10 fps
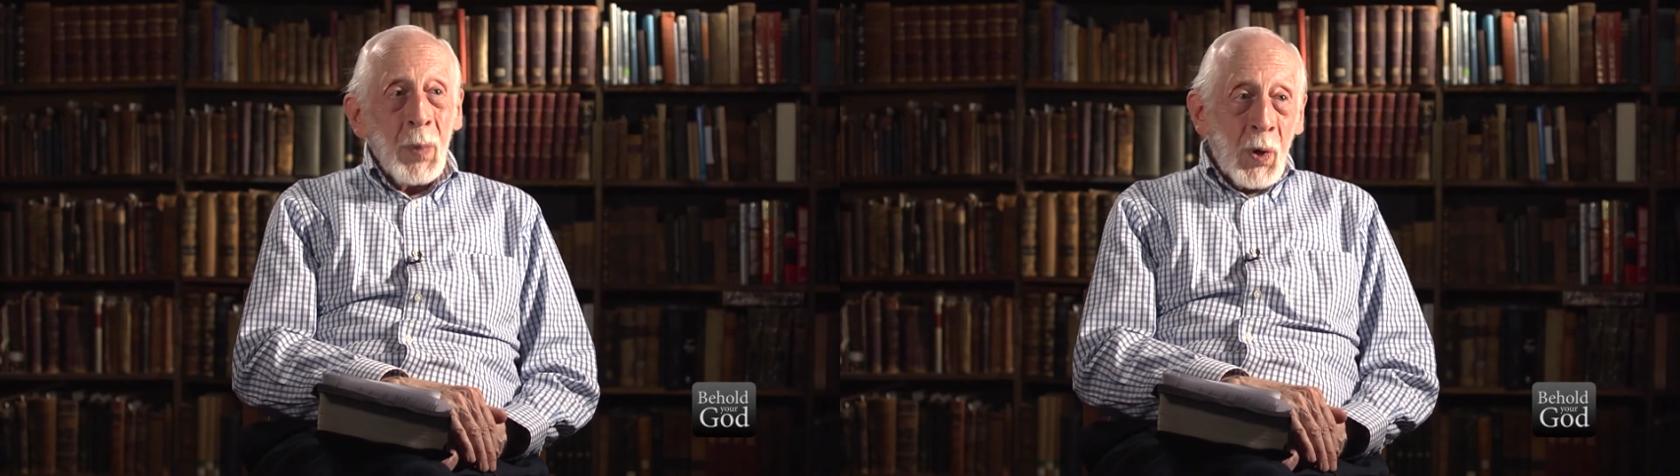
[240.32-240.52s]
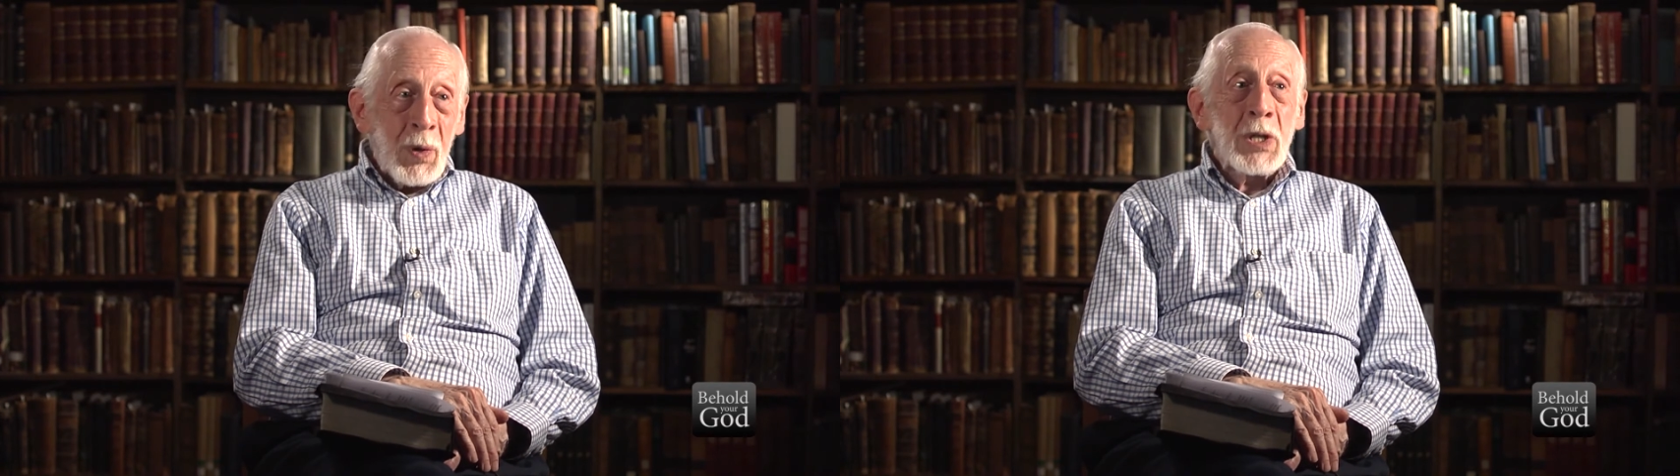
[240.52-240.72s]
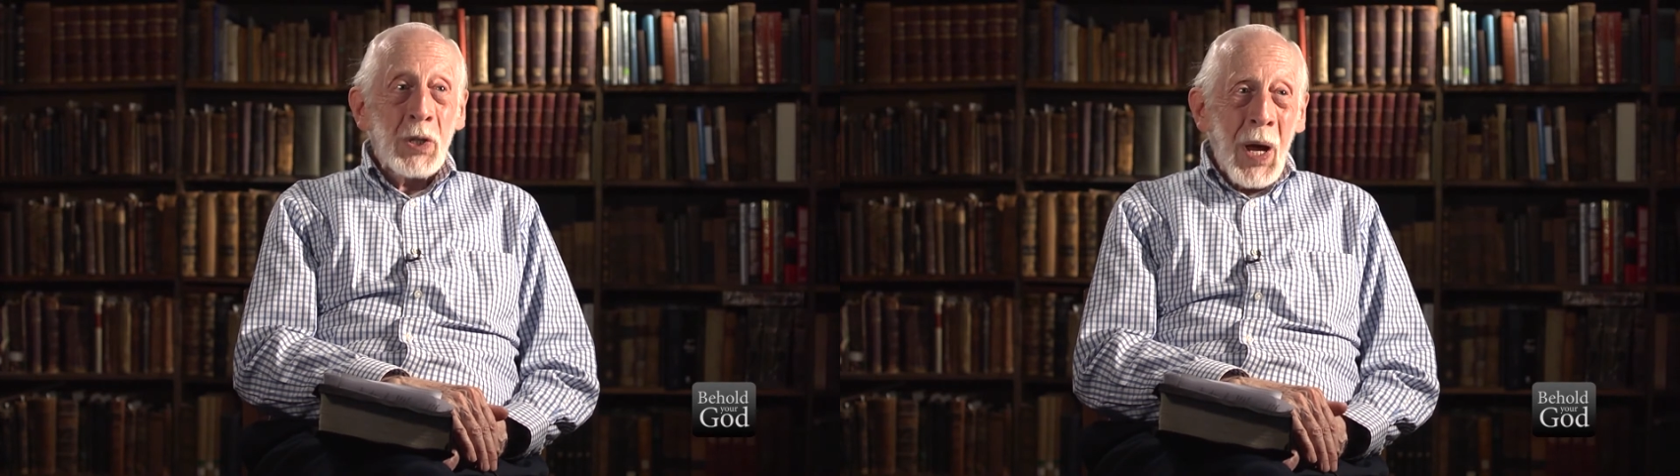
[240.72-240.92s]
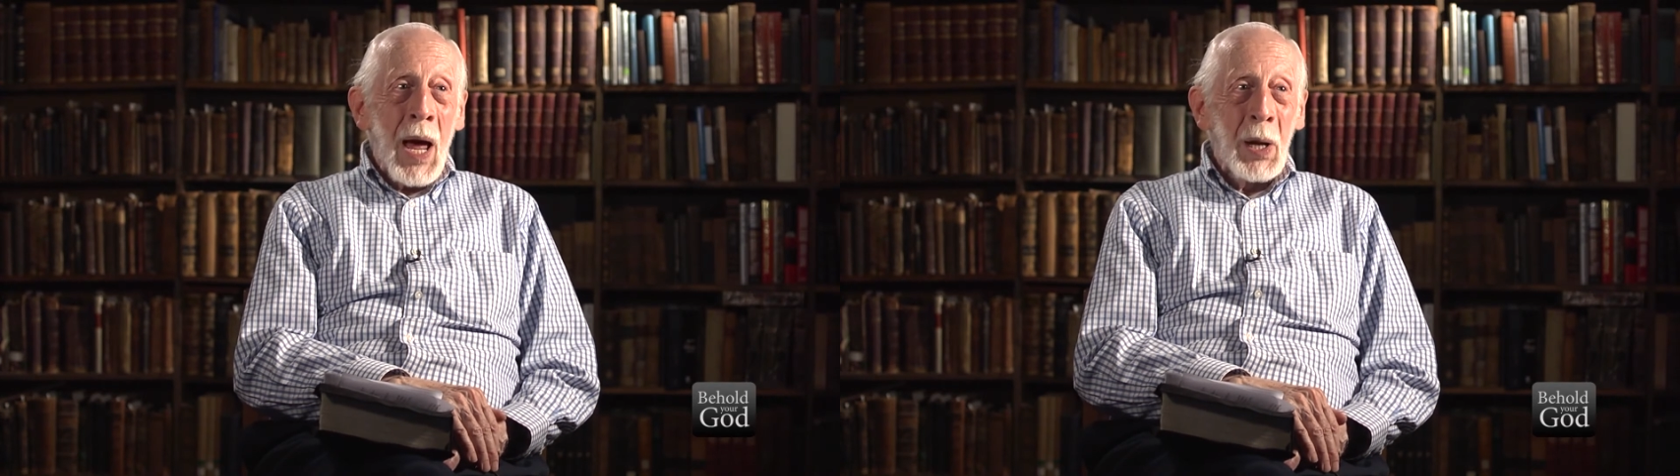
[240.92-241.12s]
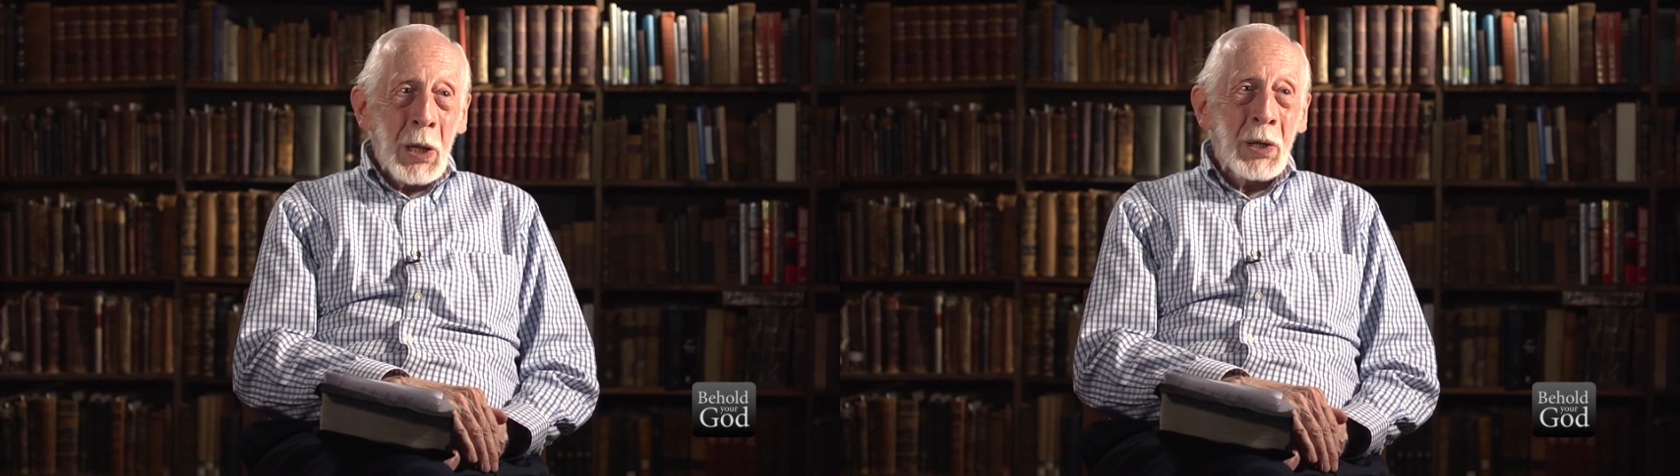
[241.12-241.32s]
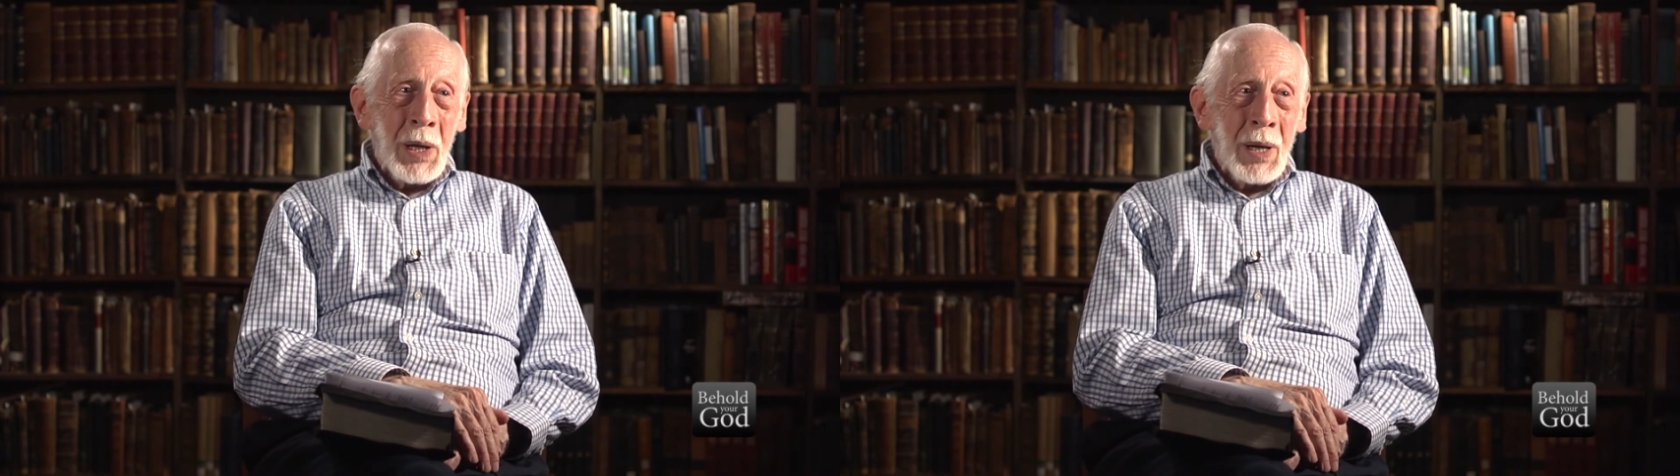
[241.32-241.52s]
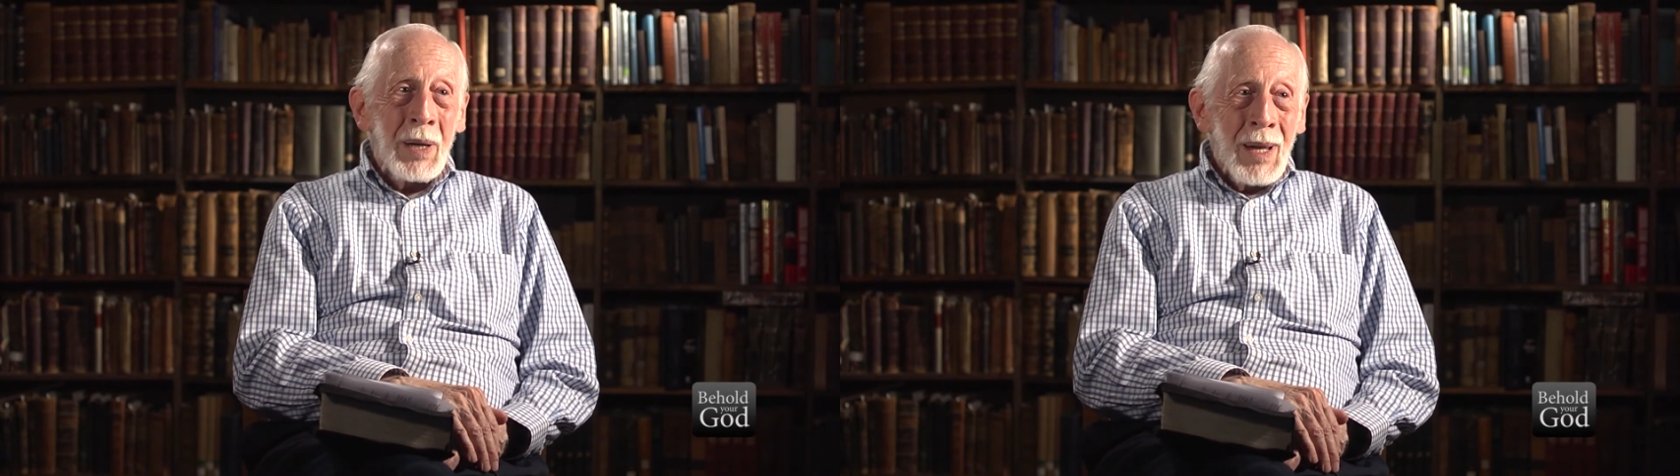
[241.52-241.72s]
Christianity